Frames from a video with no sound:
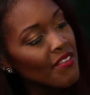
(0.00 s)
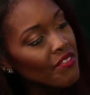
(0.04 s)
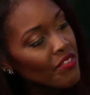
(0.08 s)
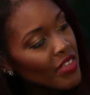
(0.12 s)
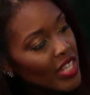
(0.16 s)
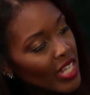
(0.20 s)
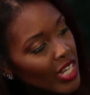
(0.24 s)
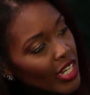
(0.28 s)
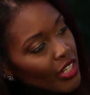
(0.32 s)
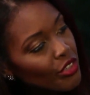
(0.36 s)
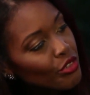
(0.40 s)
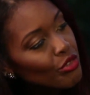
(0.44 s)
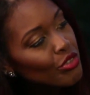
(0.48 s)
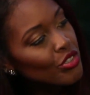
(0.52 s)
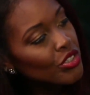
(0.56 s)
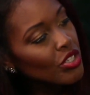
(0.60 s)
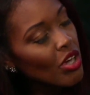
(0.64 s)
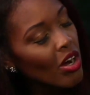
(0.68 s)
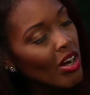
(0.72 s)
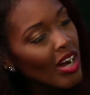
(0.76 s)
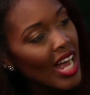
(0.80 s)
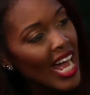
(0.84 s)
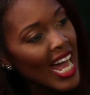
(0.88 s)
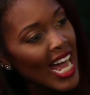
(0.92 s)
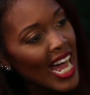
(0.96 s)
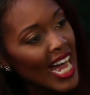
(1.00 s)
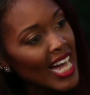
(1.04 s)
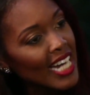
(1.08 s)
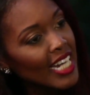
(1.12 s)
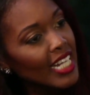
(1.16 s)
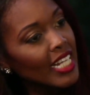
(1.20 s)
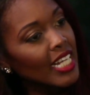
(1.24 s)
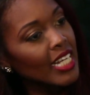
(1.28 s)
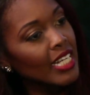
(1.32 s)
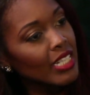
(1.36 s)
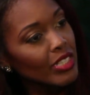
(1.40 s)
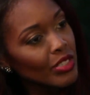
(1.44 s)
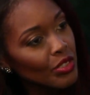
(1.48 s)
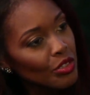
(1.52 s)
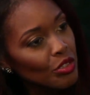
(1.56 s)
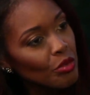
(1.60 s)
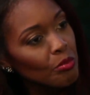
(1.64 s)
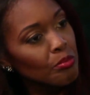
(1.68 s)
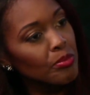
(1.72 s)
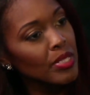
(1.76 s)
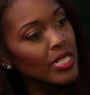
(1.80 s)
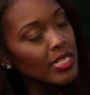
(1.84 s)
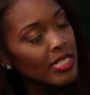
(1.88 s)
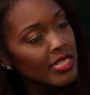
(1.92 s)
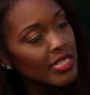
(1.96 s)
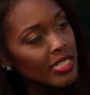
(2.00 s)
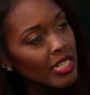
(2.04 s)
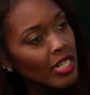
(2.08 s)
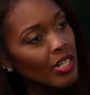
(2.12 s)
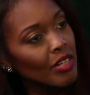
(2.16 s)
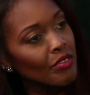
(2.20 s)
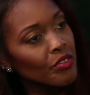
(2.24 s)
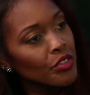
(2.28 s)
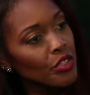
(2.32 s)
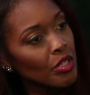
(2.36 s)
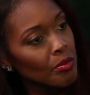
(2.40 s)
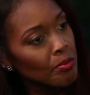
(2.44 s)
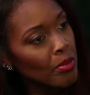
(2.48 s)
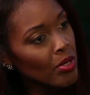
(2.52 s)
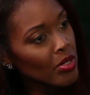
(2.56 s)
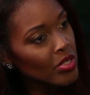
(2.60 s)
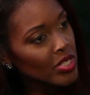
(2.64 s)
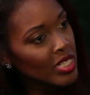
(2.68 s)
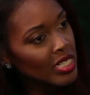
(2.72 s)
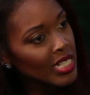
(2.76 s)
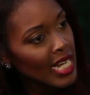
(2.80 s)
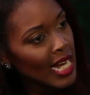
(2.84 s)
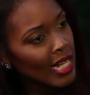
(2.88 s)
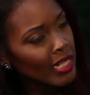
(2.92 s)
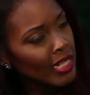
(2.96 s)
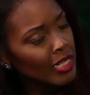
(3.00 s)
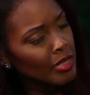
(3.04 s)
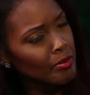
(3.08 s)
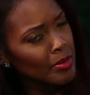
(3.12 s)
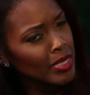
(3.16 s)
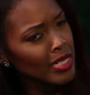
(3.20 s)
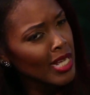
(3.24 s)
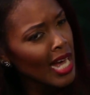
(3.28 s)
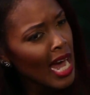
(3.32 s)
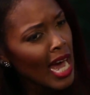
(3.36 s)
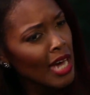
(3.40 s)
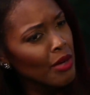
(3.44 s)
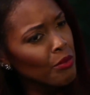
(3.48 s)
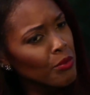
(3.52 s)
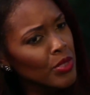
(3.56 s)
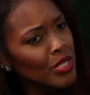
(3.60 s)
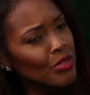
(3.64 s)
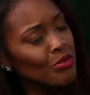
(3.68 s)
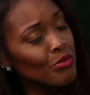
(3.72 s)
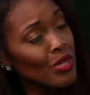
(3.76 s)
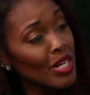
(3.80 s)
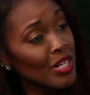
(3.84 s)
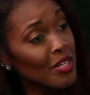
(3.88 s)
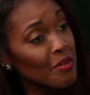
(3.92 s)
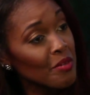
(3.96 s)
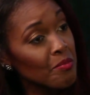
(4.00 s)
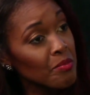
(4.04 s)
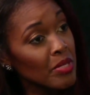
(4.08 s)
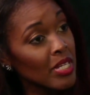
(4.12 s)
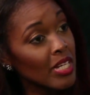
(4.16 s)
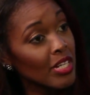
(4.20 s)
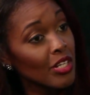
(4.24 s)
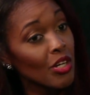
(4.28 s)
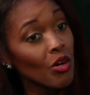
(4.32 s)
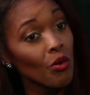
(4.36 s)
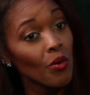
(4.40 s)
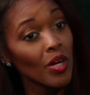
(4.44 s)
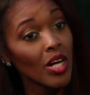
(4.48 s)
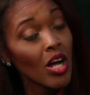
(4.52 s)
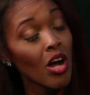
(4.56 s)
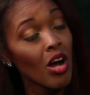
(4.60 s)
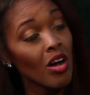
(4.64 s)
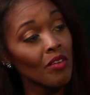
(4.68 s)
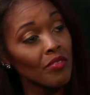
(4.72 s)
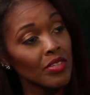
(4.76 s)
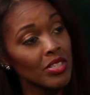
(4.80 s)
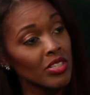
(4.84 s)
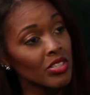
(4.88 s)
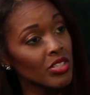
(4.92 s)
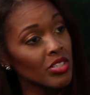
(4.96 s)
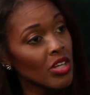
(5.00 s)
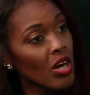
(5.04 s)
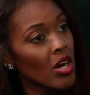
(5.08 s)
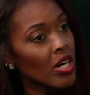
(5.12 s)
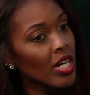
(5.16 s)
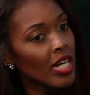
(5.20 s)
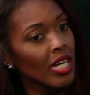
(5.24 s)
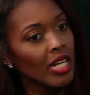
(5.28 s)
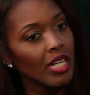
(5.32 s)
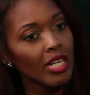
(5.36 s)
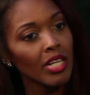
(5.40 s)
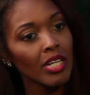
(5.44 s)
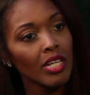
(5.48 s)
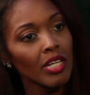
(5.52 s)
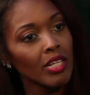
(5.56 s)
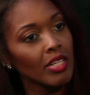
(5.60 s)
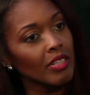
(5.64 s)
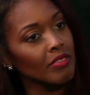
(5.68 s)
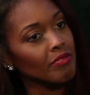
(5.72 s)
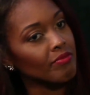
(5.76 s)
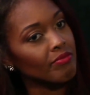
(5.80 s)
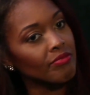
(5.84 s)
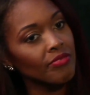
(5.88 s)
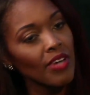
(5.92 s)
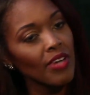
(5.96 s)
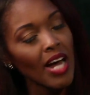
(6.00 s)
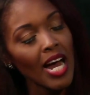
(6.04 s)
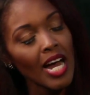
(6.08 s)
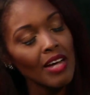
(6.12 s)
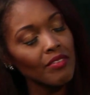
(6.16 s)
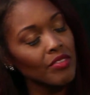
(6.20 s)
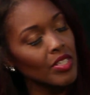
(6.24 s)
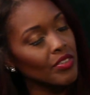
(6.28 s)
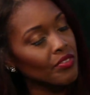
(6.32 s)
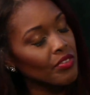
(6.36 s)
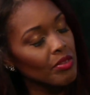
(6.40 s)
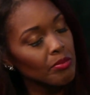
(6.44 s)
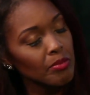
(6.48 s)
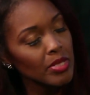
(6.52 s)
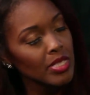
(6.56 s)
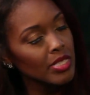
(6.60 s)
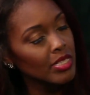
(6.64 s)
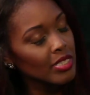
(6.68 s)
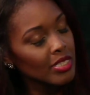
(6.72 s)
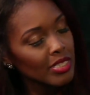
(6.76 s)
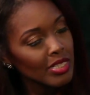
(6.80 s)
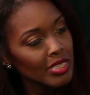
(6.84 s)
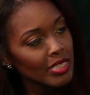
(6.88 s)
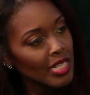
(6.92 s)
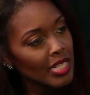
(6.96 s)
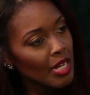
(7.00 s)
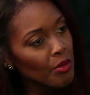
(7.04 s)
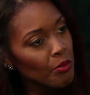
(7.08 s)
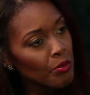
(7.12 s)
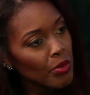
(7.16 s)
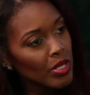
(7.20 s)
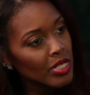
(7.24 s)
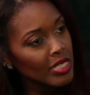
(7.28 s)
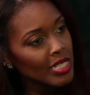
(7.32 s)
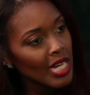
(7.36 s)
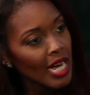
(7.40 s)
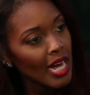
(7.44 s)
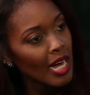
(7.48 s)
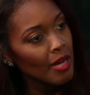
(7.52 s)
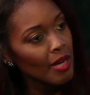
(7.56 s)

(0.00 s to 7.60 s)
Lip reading: And then you start adding in little bits of your personality. But I wouldn't recommend going off and starting 5 different businesses at one